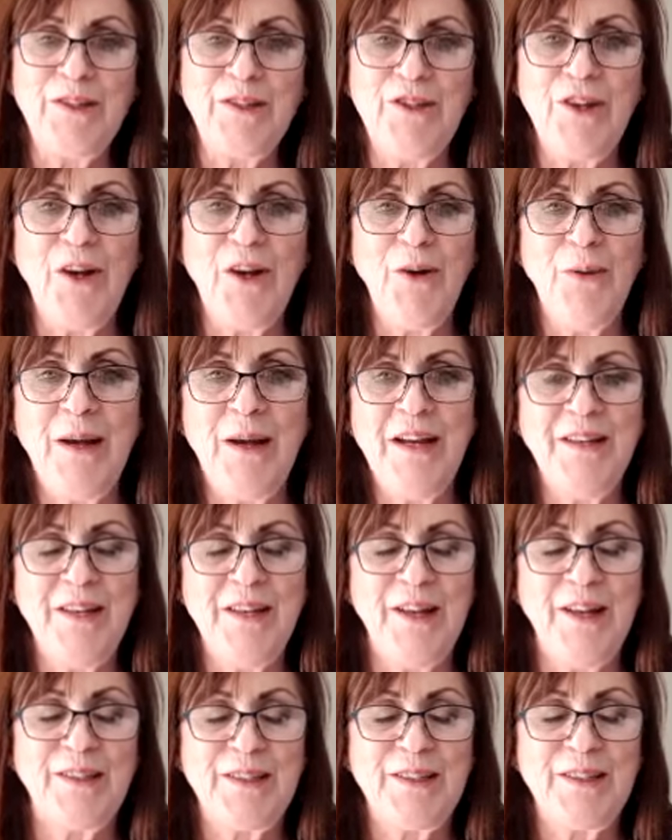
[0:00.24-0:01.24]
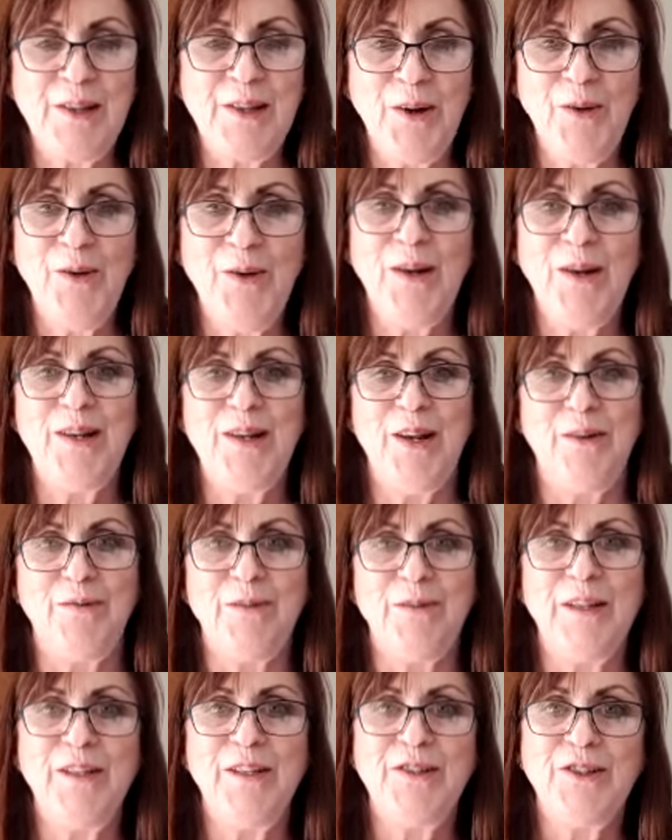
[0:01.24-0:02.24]
Joanna, so
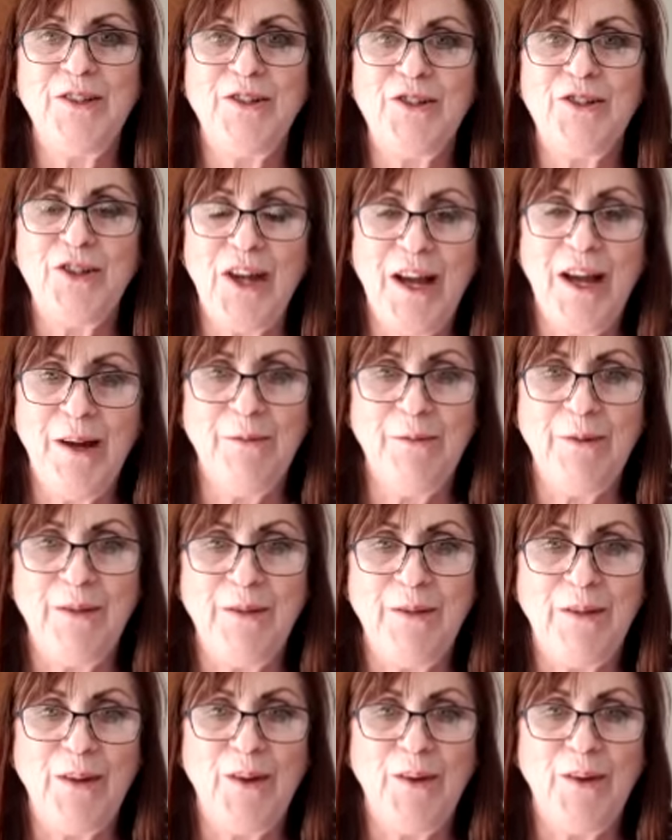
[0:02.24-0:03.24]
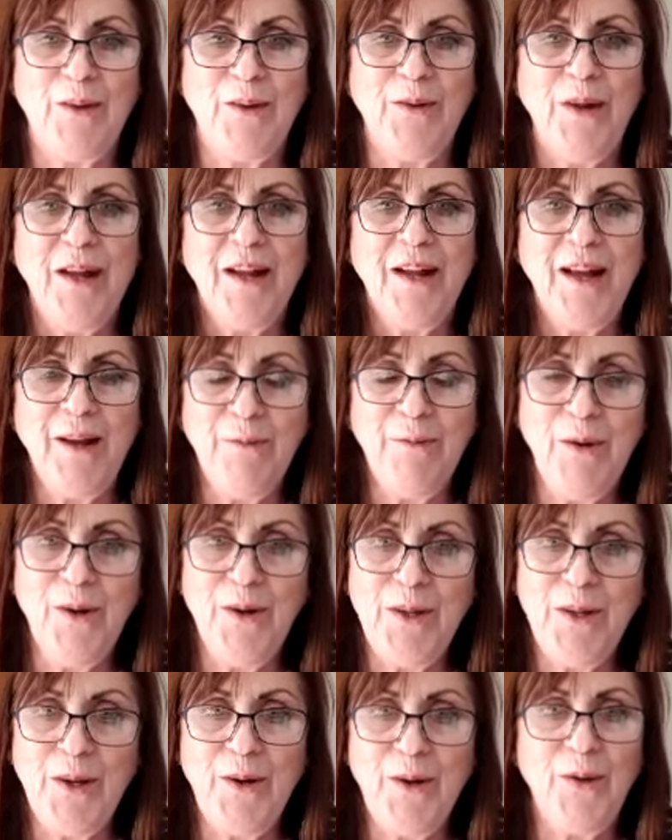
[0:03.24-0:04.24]
lovely to chat with you. How
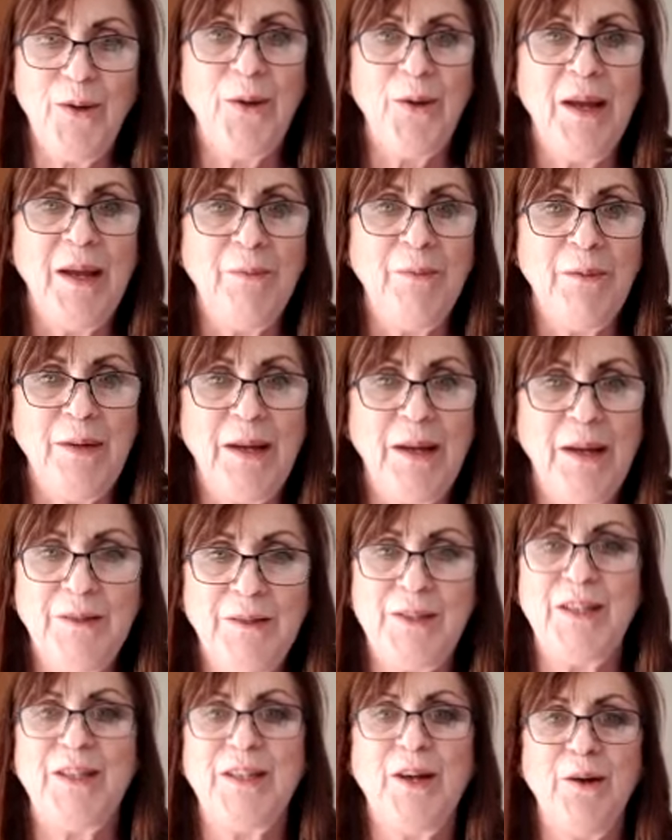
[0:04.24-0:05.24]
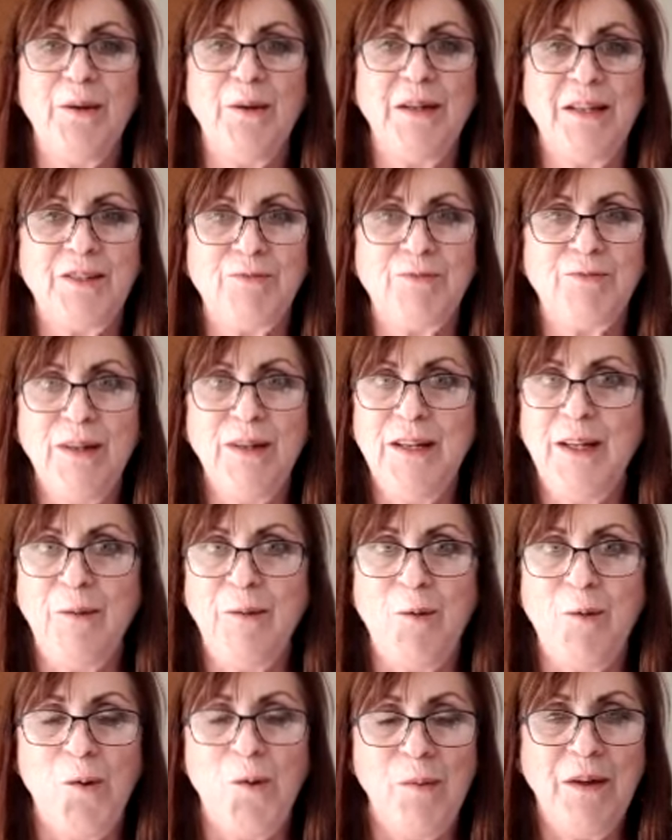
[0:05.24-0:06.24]
are you? How's it going? It's really
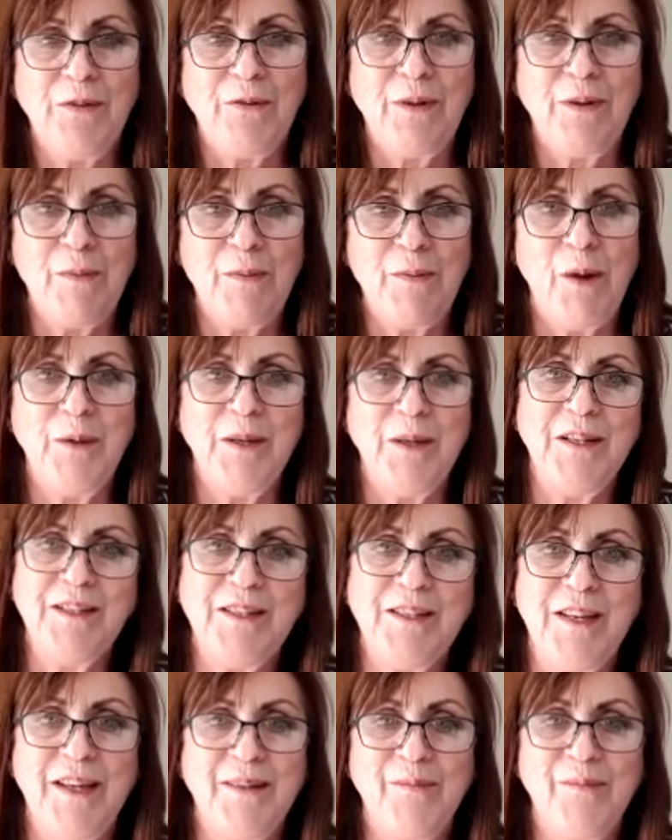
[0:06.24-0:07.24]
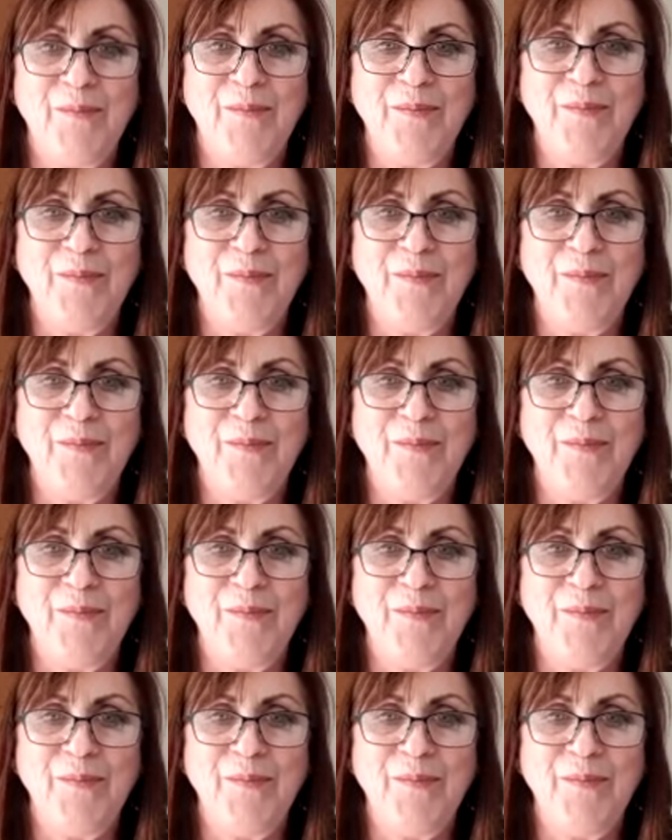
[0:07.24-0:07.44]
warm weather at the moment, isn't it?